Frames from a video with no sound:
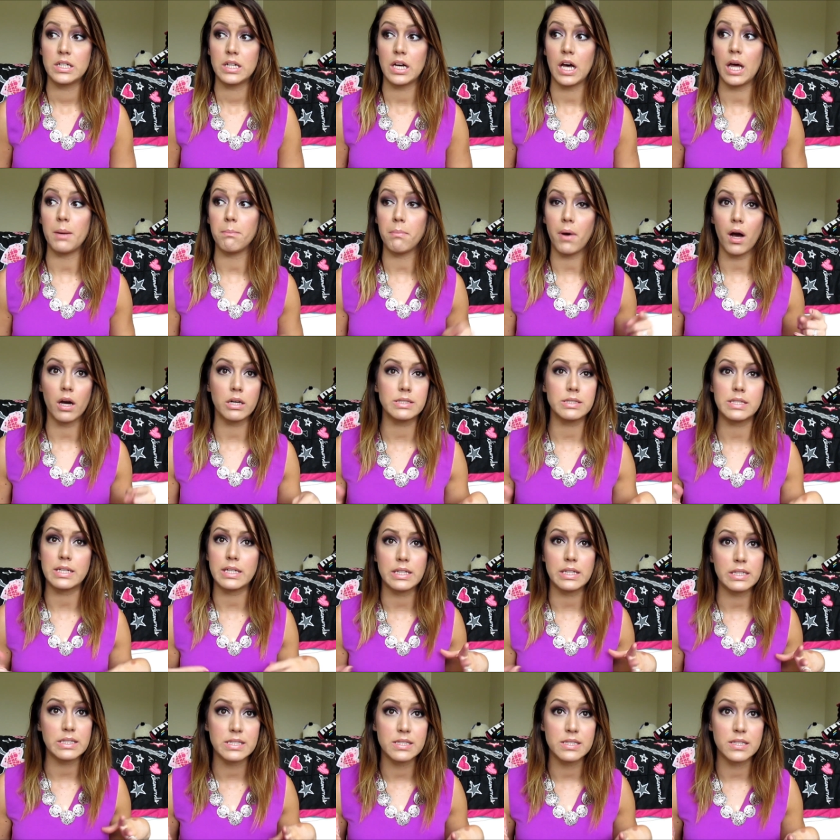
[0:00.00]

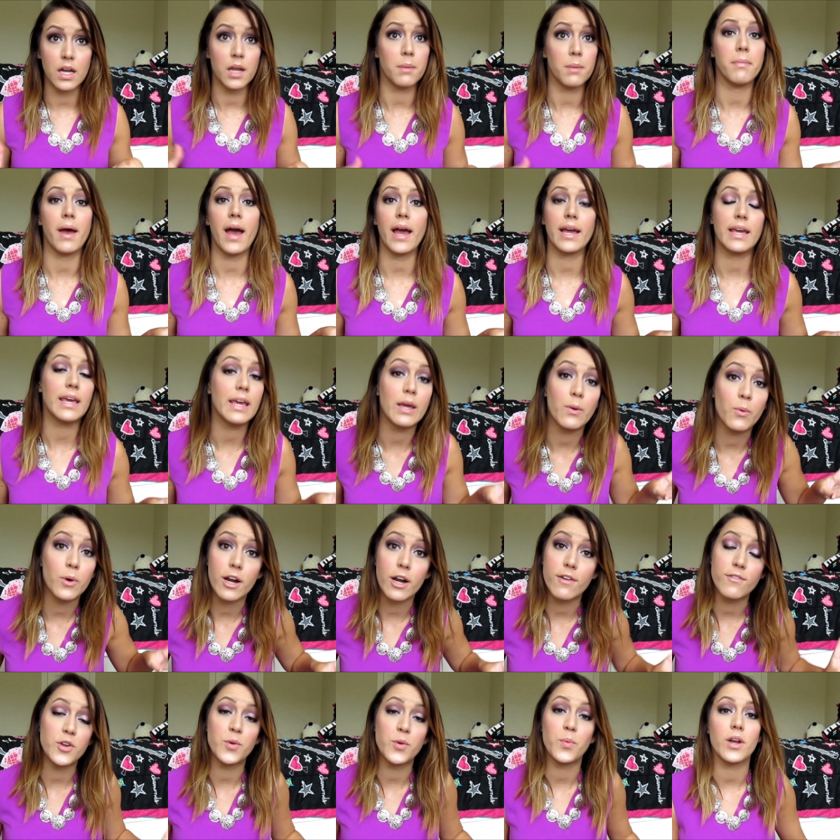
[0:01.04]
unboxings, unbagging,
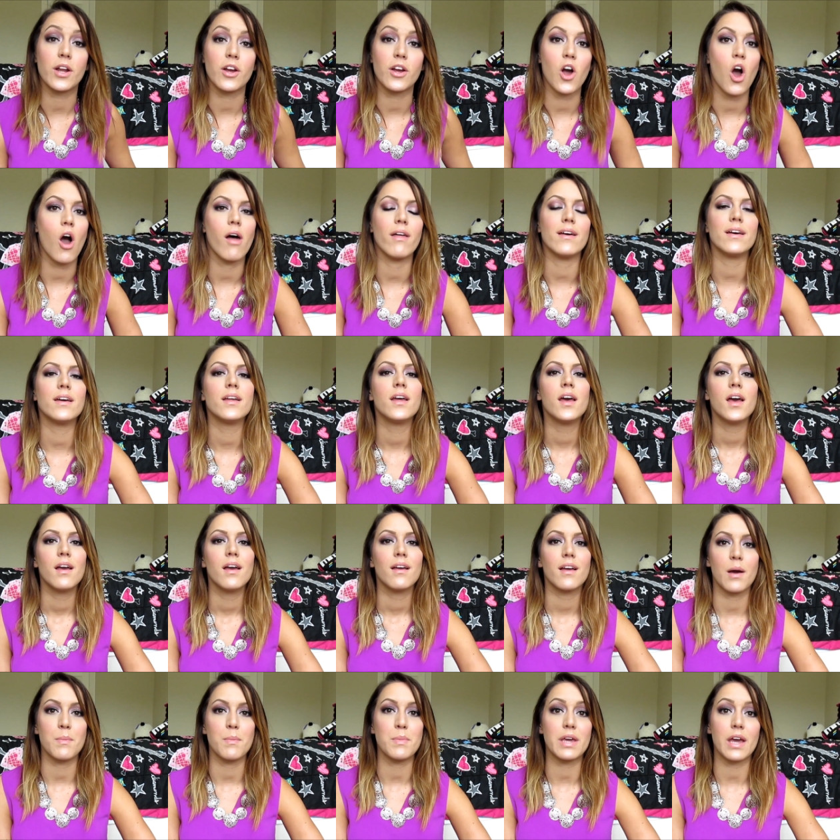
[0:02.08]
whatever you want to call it,
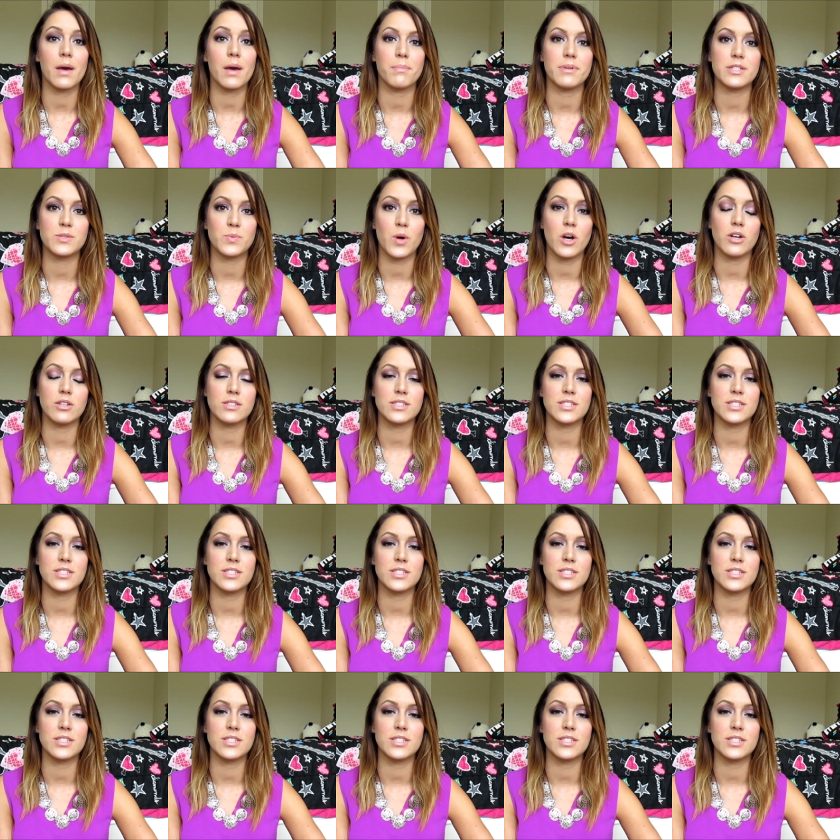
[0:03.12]
coming up as well.